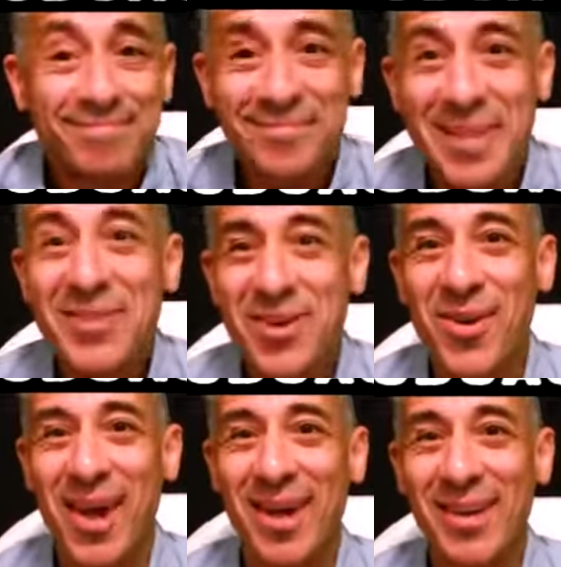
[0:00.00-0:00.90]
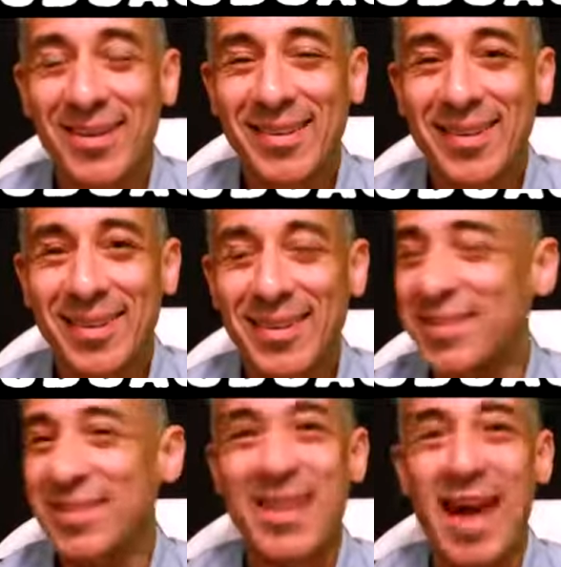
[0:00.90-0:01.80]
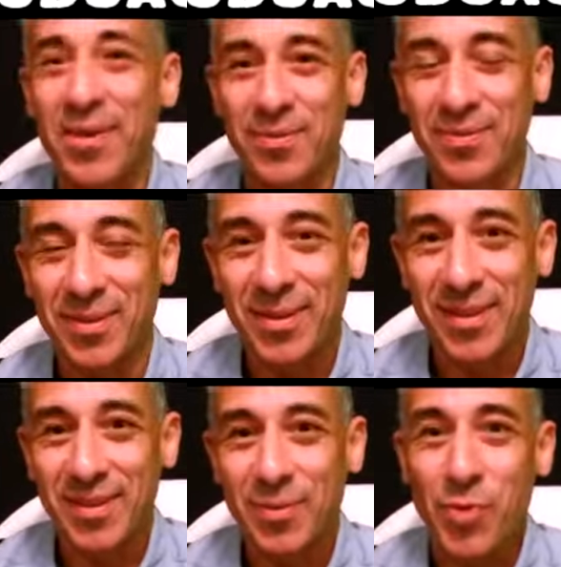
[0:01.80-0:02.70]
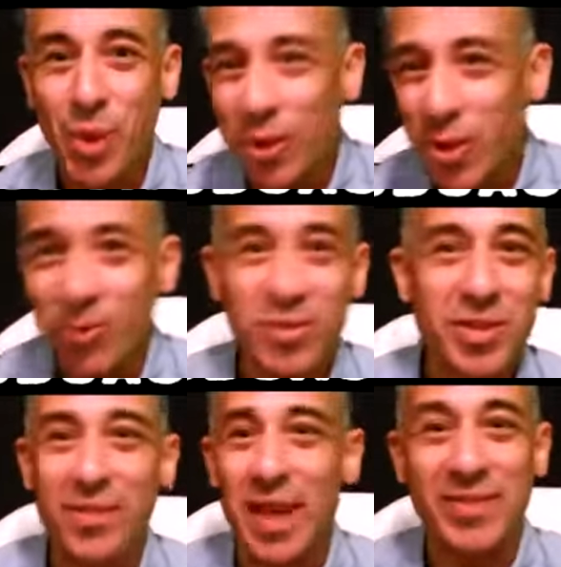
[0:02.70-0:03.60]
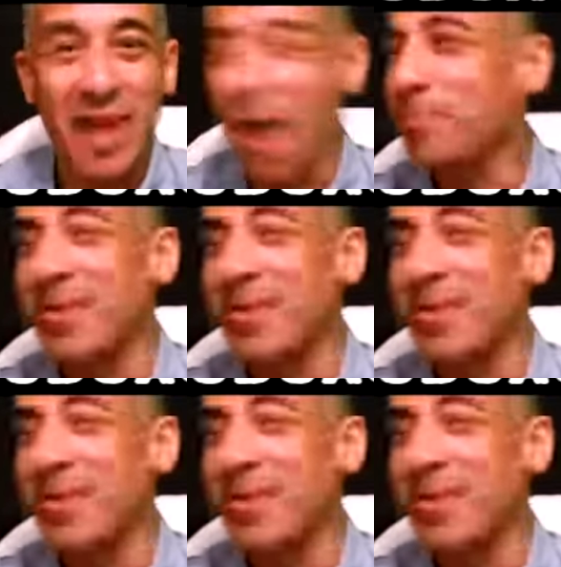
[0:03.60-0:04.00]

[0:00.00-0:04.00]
It's okay. This is life the roller coasters of life, the ups and